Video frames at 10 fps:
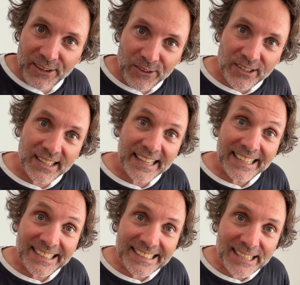look a
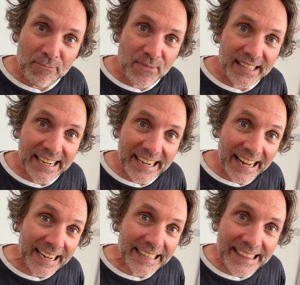little something
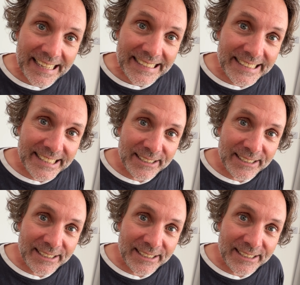like this.